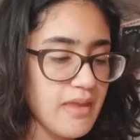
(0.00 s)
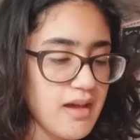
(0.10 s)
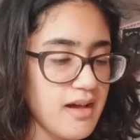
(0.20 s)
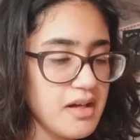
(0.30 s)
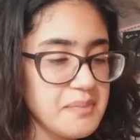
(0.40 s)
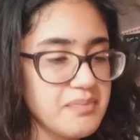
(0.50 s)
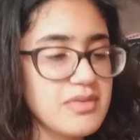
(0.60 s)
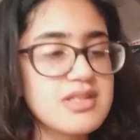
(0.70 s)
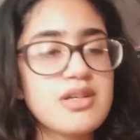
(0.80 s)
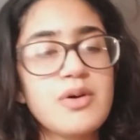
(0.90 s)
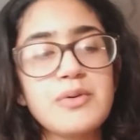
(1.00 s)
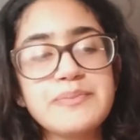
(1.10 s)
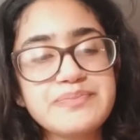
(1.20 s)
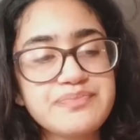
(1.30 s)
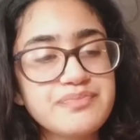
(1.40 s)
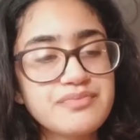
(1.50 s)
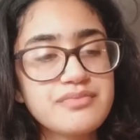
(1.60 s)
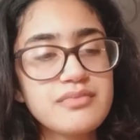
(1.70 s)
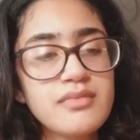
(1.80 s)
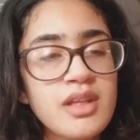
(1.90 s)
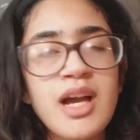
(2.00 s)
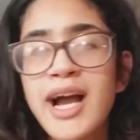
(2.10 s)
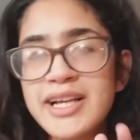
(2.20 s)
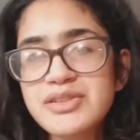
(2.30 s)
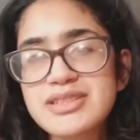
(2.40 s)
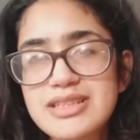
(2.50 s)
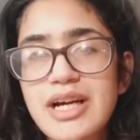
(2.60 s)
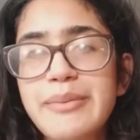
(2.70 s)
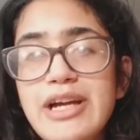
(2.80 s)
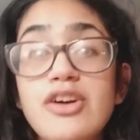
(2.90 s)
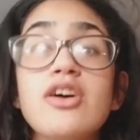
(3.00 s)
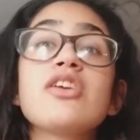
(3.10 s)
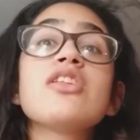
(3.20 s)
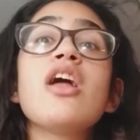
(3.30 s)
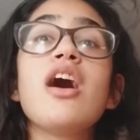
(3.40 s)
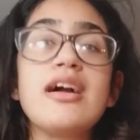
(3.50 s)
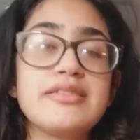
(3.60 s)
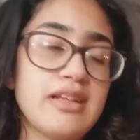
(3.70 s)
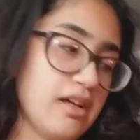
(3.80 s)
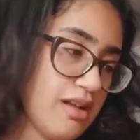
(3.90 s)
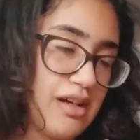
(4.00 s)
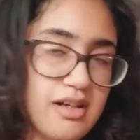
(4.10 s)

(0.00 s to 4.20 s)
Um, so I used to dye my hair a lot, a lot